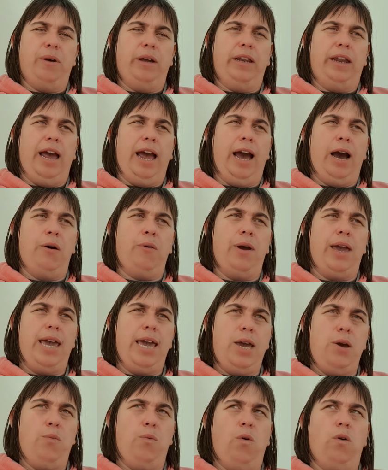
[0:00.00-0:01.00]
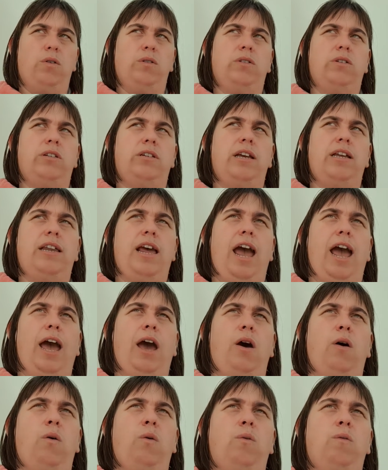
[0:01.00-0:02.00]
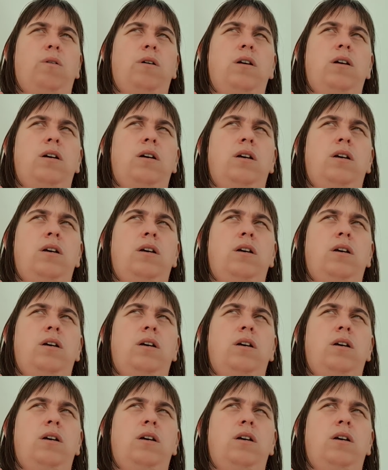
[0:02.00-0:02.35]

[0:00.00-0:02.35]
and how he was and how